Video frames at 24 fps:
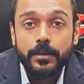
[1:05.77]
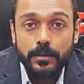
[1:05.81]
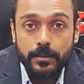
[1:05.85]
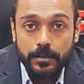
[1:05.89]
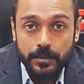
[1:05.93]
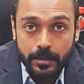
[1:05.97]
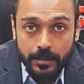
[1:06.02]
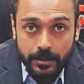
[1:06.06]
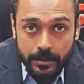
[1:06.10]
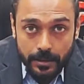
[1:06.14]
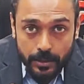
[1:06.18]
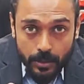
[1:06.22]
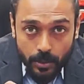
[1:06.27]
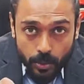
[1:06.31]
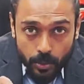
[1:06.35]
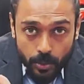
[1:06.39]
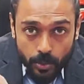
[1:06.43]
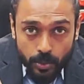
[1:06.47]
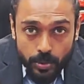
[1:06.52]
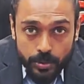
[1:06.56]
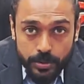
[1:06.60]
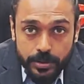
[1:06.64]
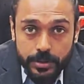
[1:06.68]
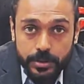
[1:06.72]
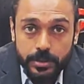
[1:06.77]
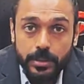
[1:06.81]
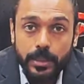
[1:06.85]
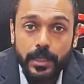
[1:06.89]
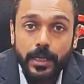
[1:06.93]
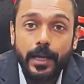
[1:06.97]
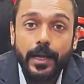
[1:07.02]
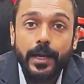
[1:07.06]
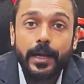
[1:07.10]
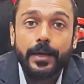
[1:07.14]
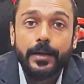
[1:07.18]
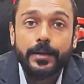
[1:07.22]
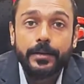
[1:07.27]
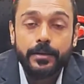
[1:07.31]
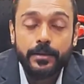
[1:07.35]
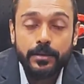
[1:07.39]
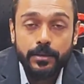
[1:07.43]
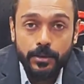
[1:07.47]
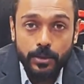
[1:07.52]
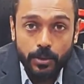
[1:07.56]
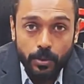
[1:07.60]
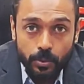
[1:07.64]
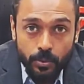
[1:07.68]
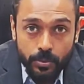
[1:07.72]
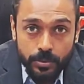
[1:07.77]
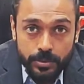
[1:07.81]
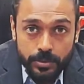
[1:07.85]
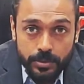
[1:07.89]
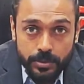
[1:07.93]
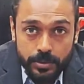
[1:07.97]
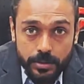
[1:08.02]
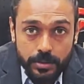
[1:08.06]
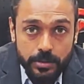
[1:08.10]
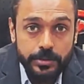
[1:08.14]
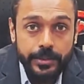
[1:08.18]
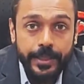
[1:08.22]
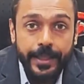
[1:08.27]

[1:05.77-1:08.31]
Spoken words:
the do's and don'ts,